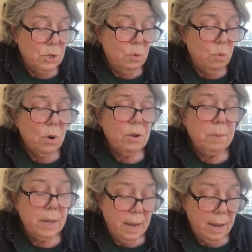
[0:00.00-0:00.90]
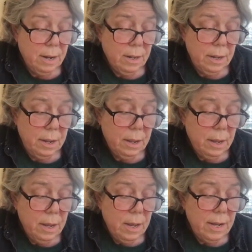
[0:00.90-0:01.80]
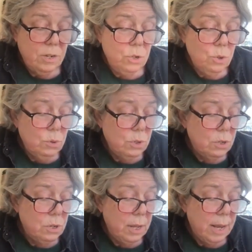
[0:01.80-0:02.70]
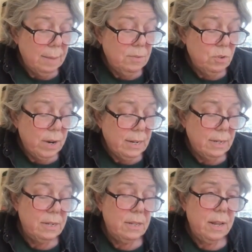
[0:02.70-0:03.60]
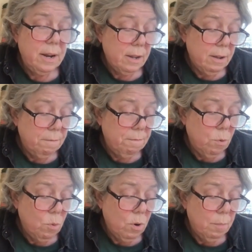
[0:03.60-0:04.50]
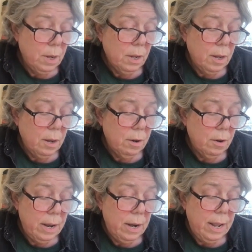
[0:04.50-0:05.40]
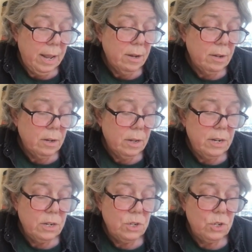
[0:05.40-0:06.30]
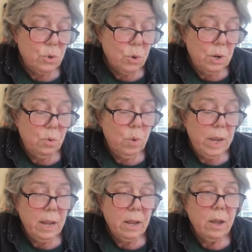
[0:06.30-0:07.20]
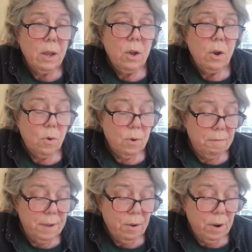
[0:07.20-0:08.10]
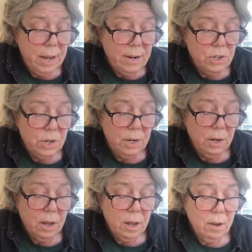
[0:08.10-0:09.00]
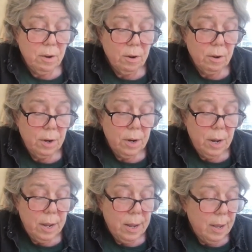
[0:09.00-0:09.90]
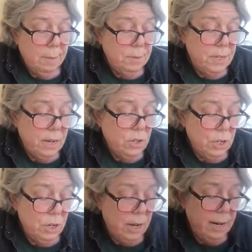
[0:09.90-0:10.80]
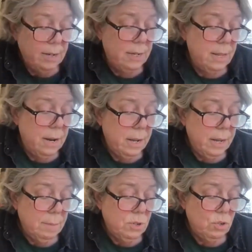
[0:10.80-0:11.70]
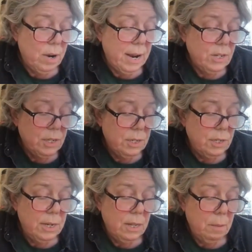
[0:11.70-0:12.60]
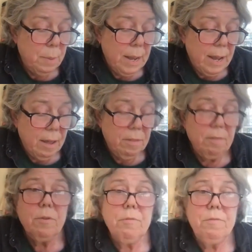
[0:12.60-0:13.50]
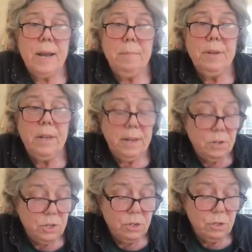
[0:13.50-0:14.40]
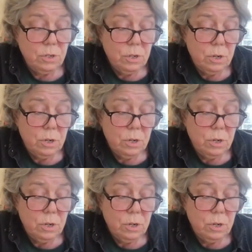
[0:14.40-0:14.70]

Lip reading: she worked mechanically, attuned to the abstract aesthetic of form, color, and angle in a distorted wing or a variation in color. Obsession and aesthetic abstraction set the path of her fabulation.